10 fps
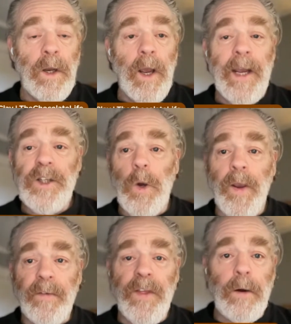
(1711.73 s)
And so
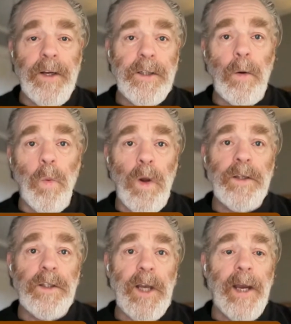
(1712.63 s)
if there is a
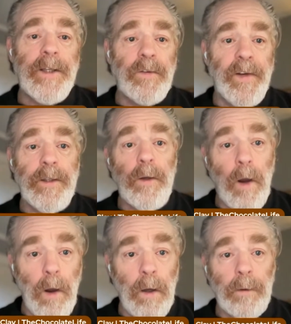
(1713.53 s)
one size fits
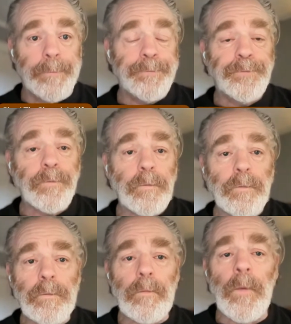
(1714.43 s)
all
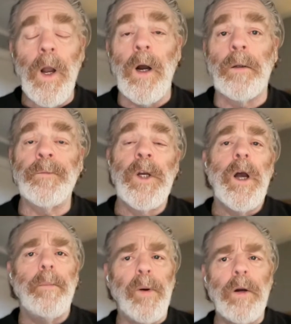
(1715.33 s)

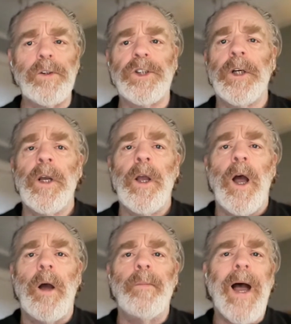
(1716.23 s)
approach,
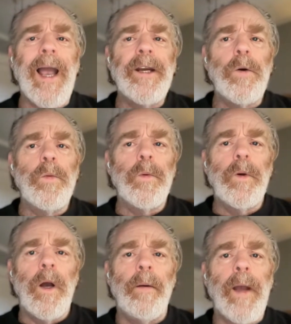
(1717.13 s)
I don't
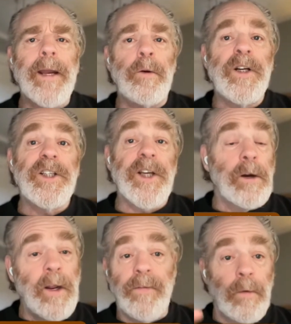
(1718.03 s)

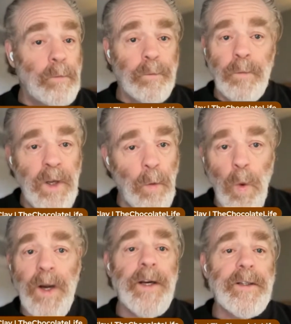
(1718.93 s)
necessarily, from
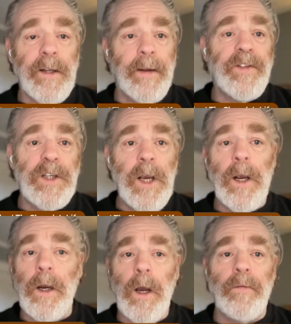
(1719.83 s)
what it is that I've
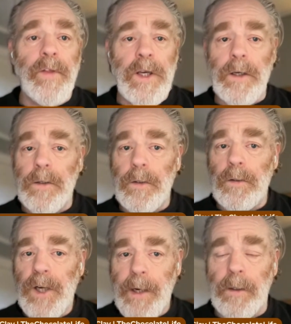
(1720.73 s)
seen of these
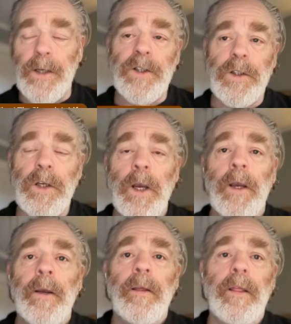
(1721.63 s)
checklists,
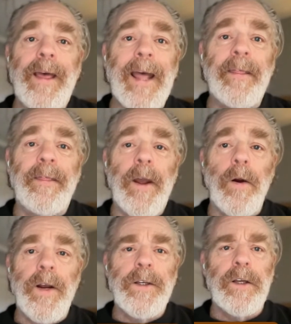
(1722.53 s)
that
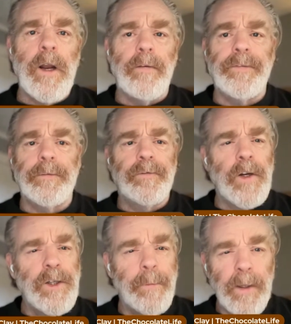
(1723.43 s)
there is enough
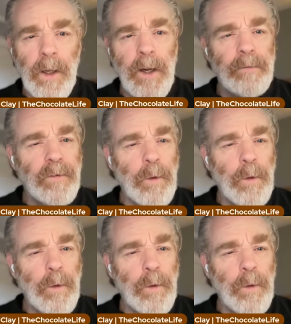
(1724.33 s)
fungibility and